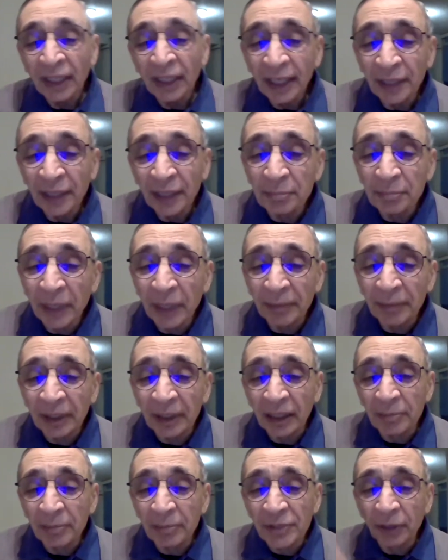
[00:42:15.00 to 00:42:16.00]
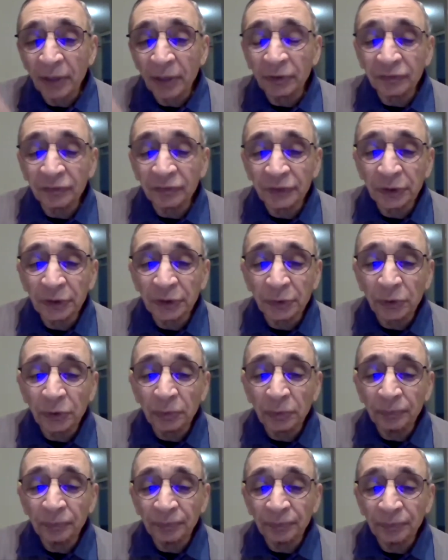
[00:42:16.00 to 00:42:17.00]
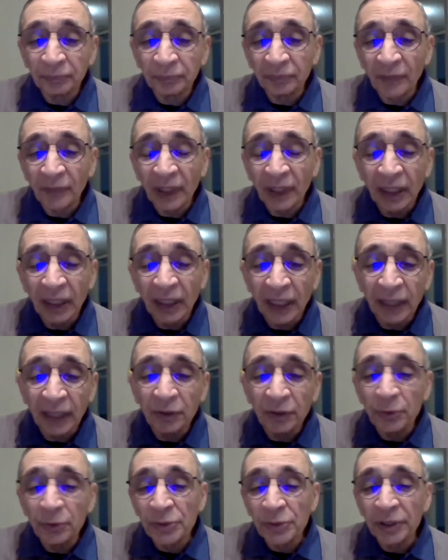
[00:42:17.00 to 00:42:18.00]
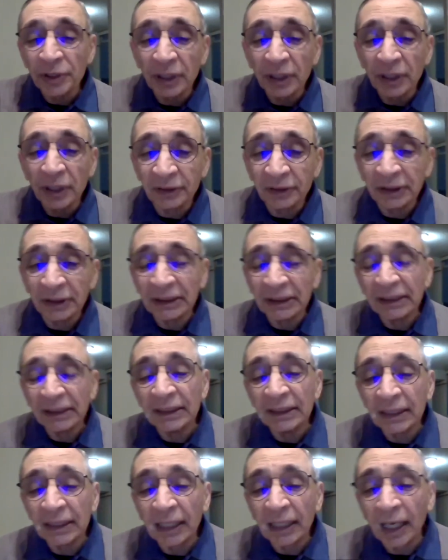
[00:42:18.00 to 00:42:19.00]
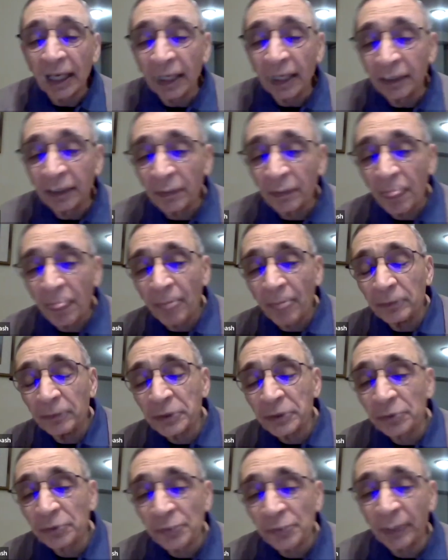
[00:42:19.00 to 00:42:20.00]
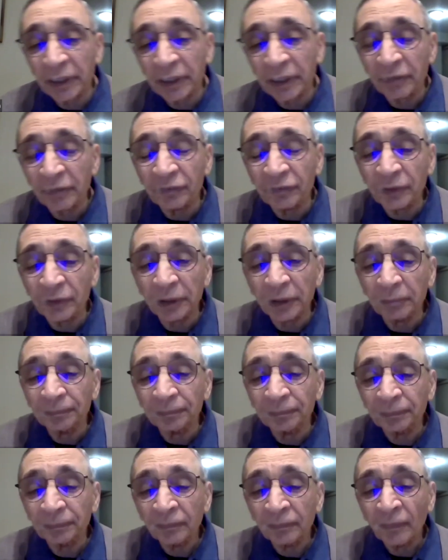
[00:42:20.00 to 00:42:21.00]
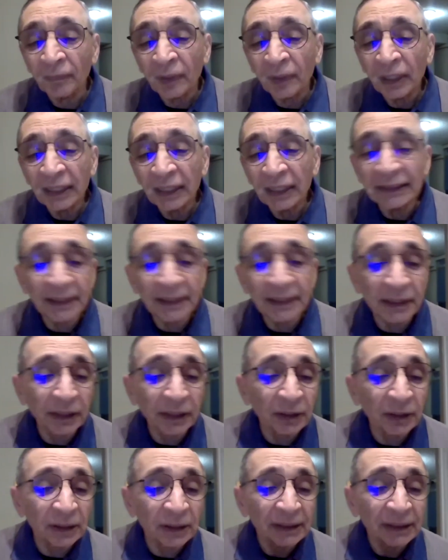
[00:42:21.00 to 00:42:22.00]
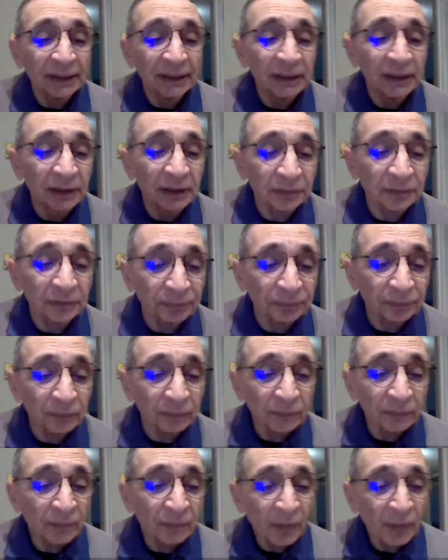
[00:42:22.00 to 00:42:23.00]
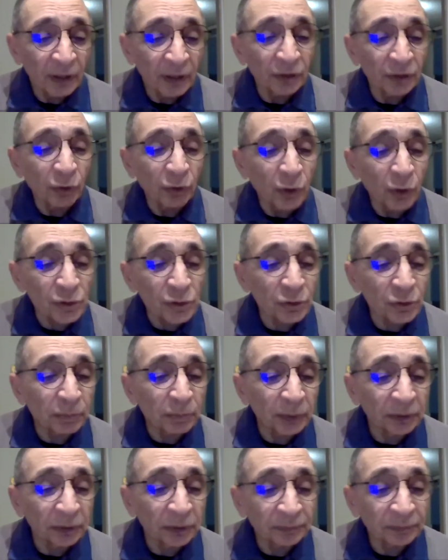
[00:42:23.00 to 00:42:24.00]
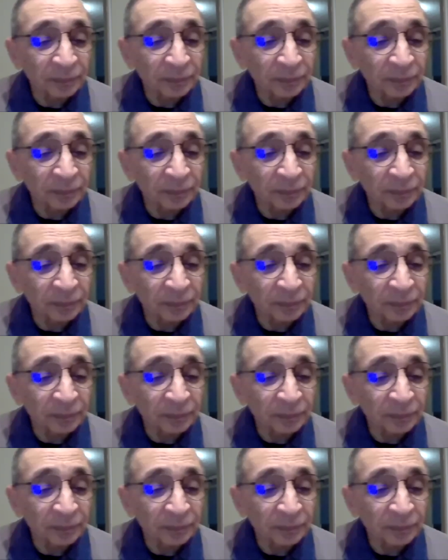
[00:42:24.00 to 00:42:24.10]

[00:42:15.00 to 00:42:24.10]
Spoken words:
And Baba comes out of his room and goes in, sits in the car, which was waiting for him. He's sitting on the seat, the doors open.